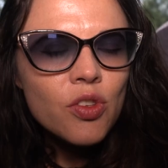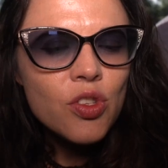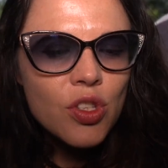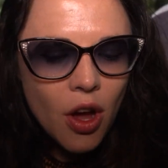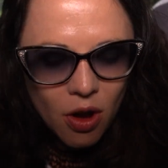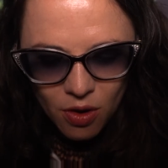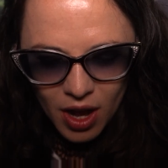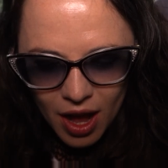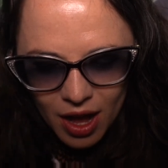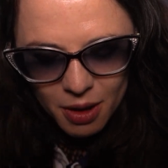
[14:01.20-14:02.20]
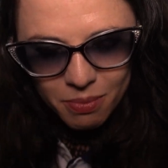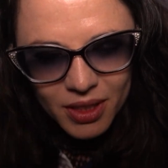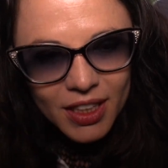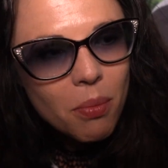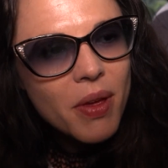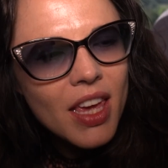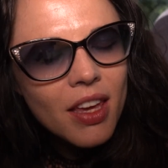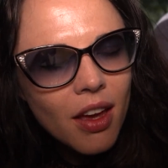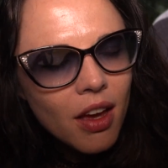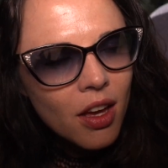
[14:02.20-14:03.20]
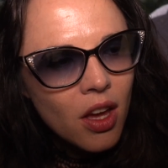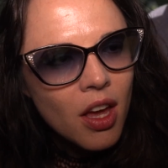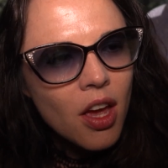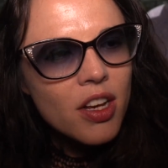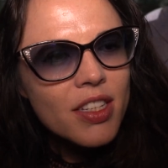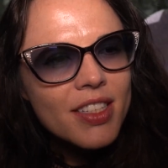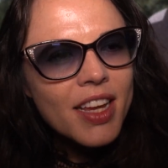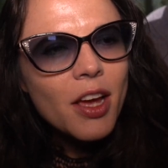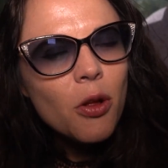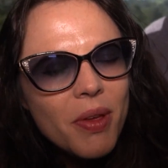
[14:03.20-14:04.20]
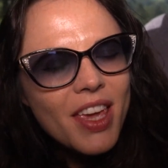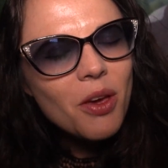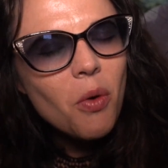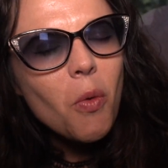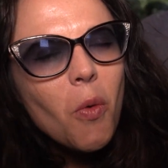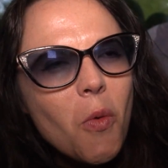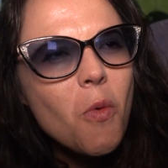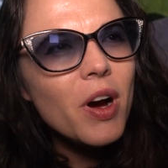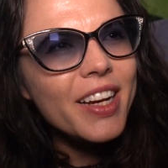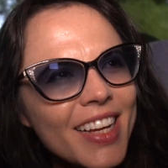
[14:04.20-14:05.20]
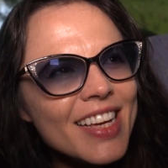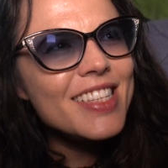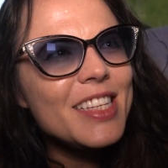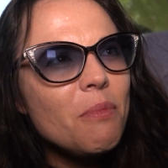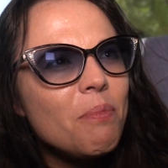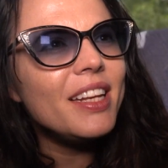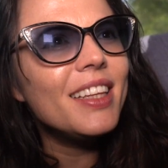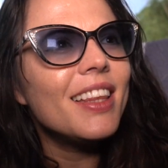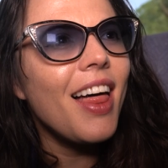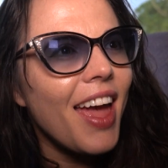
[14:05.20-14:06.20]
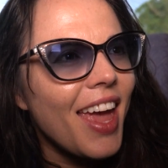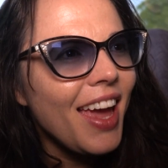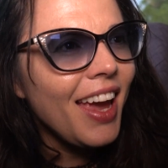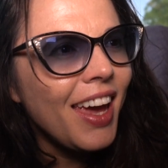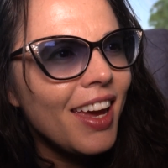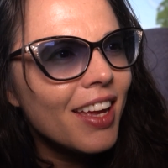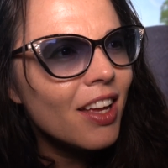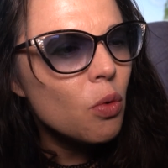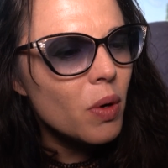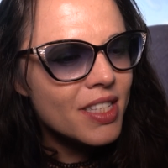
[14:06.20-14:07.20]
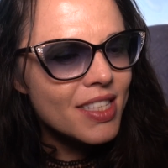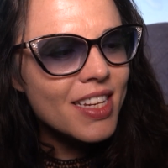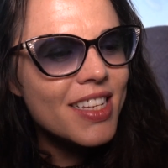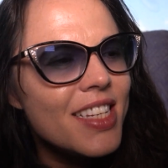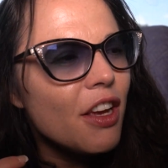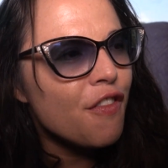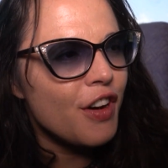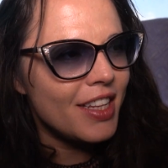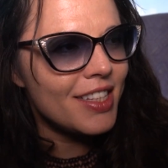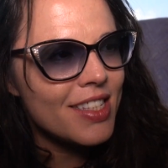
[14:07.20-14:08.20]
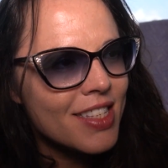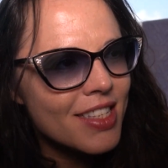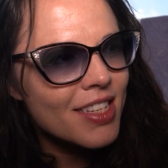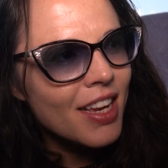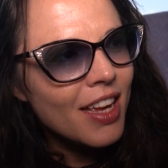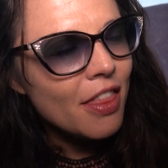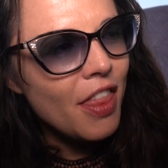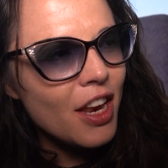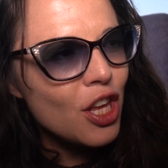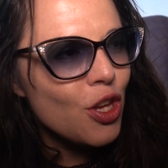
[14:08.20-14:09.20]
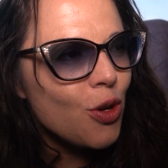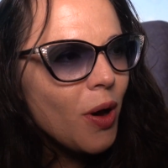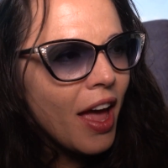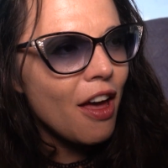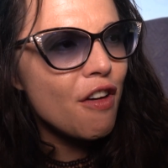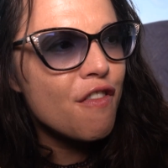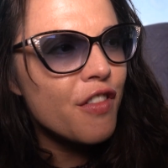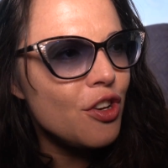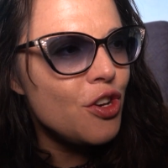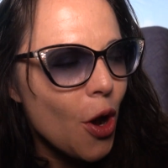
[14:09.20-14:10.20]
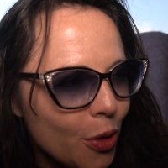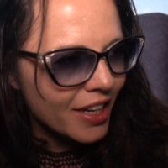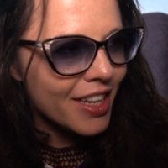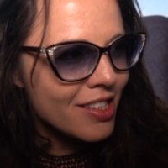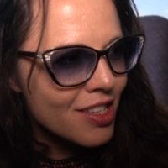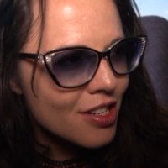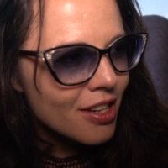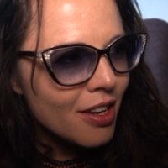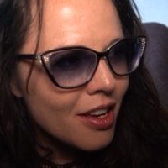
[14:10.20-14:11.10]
So, Libby, tell me, what has it been like? What's the difference that you have noticed